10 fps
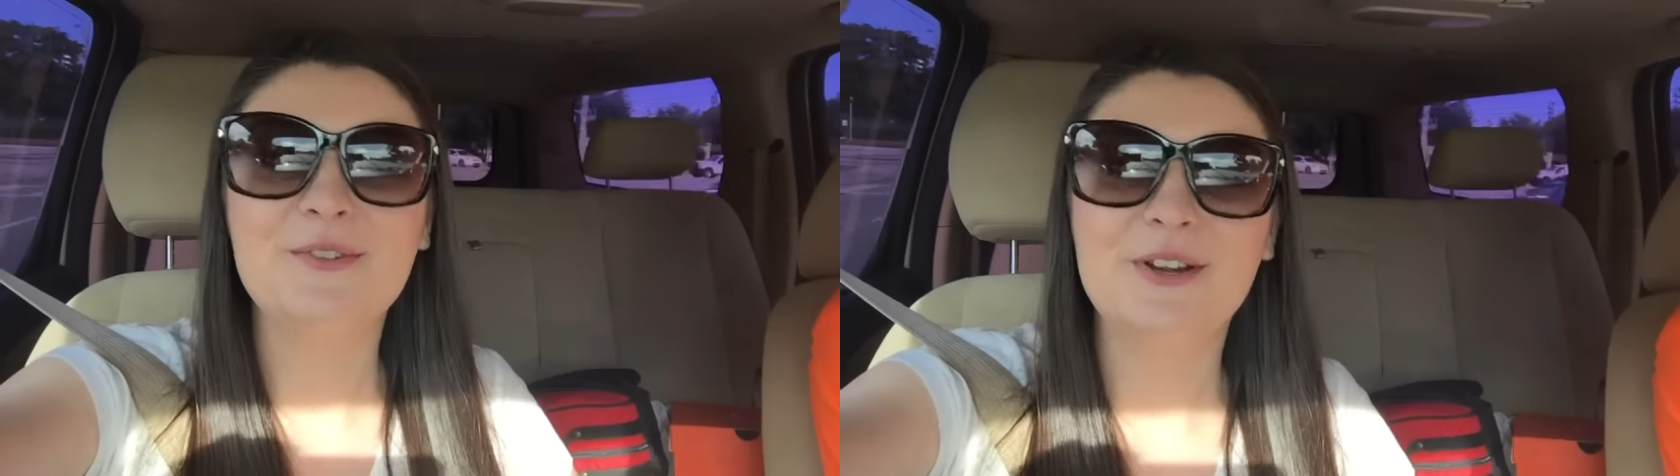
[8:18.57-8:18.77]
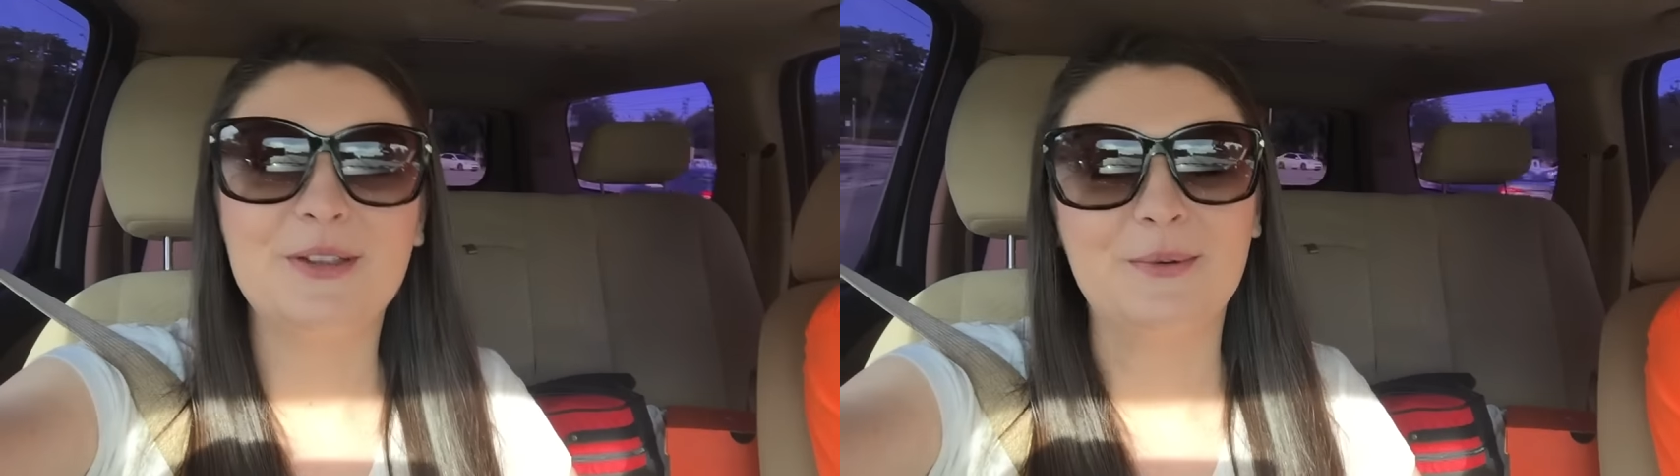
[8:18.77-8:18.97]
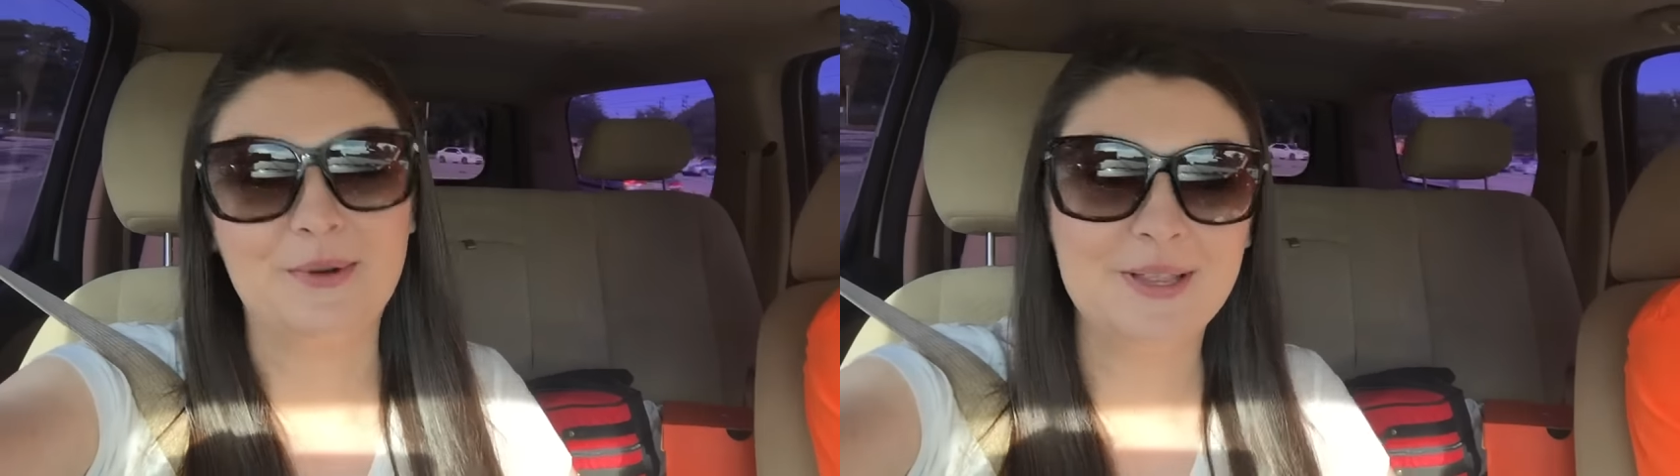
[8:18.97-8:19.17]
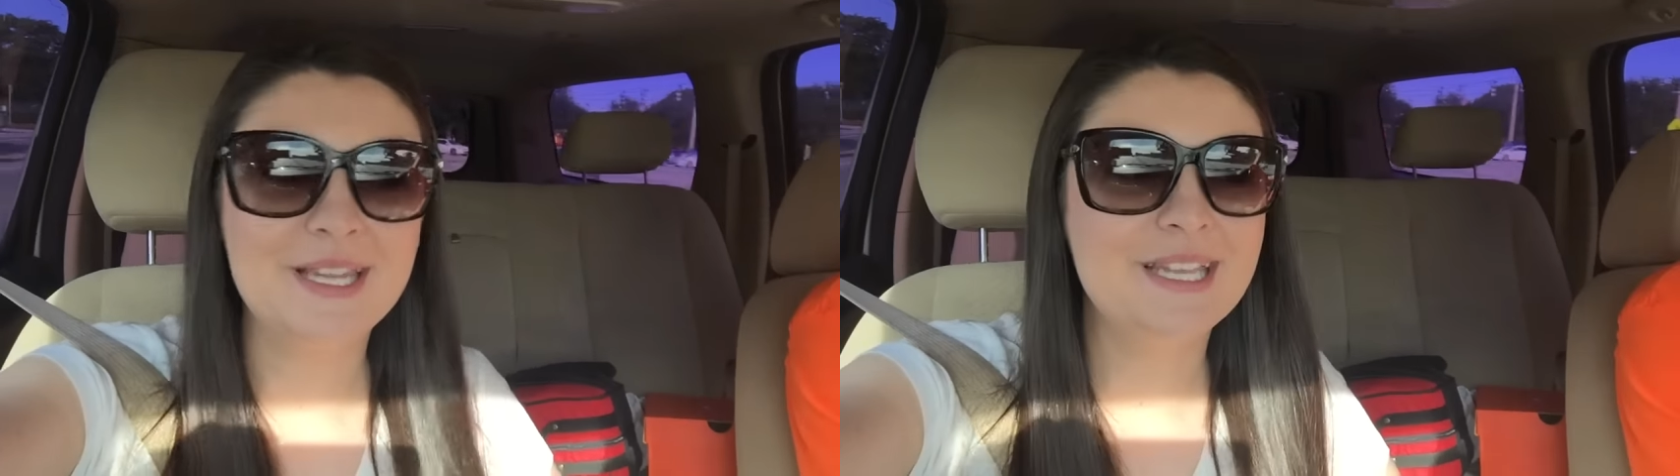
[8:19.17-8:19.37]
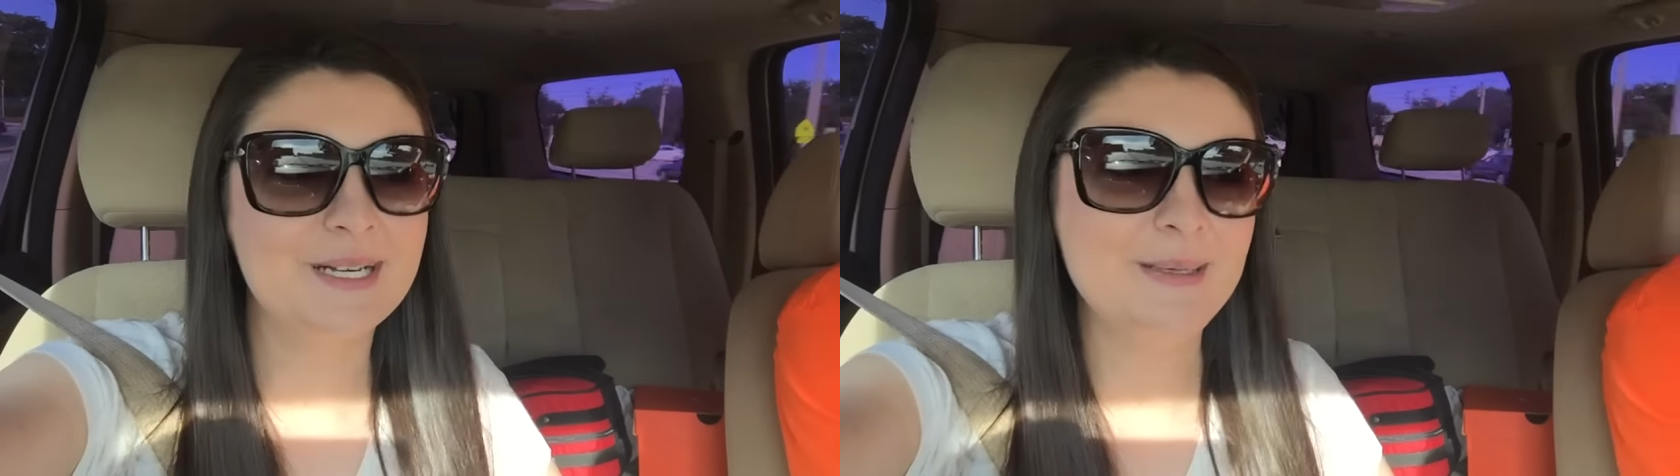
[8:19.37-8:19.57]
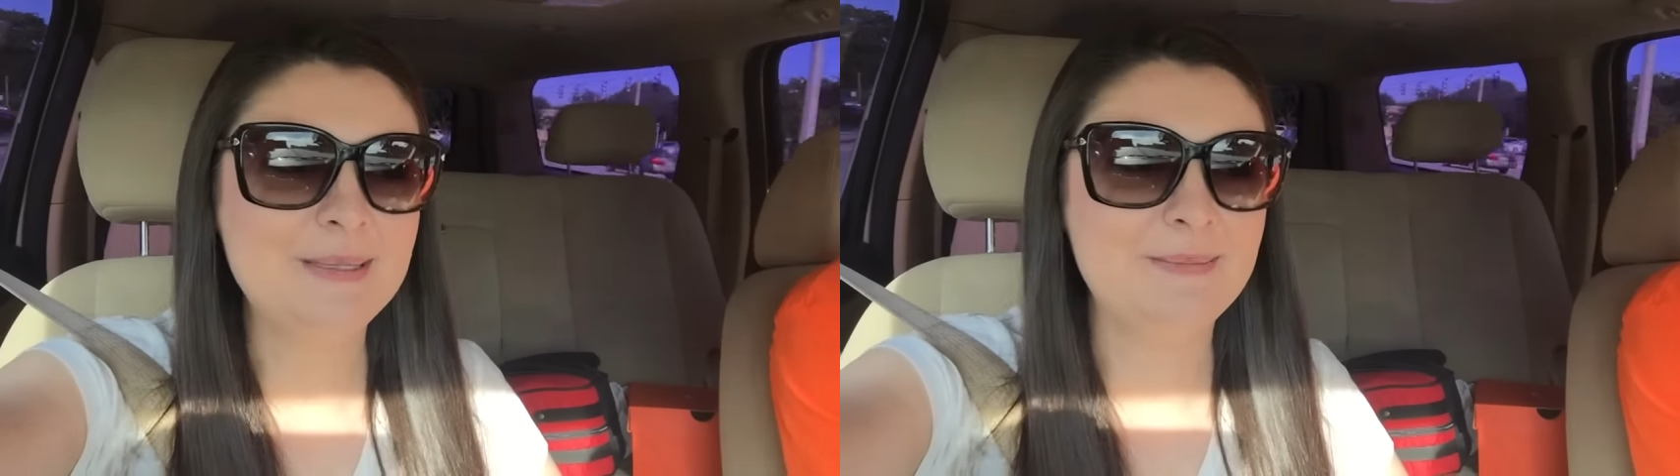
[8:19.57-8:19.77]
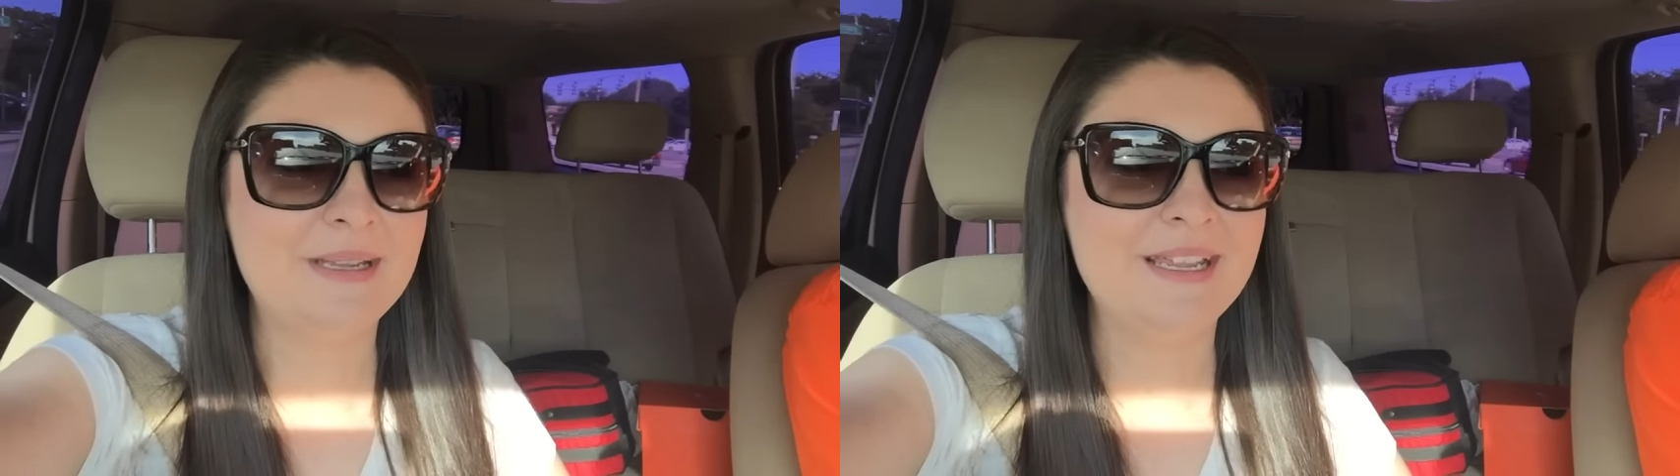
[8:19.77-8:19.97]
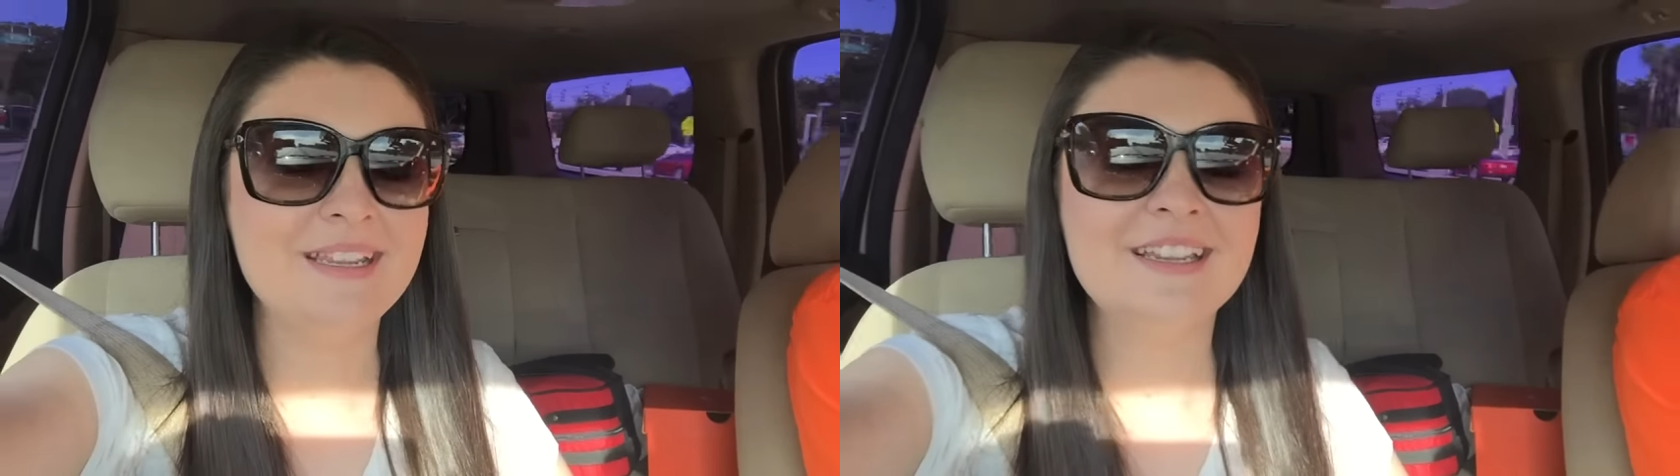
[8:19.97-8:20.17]
before you riddling her out to
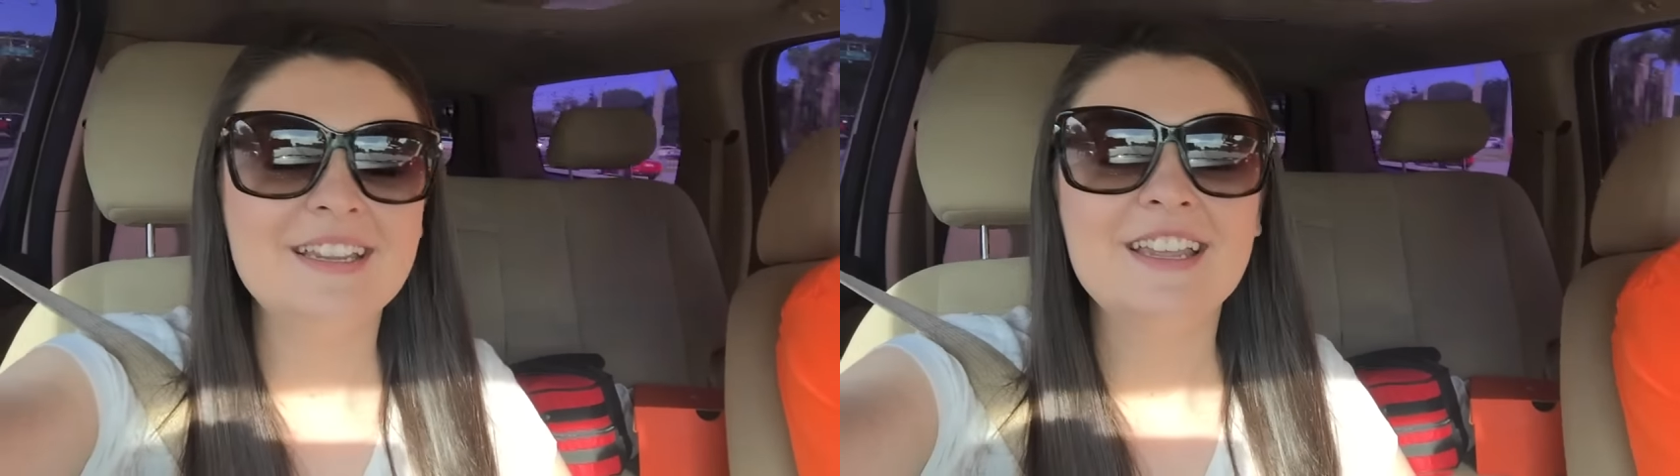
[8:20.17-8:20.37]
me,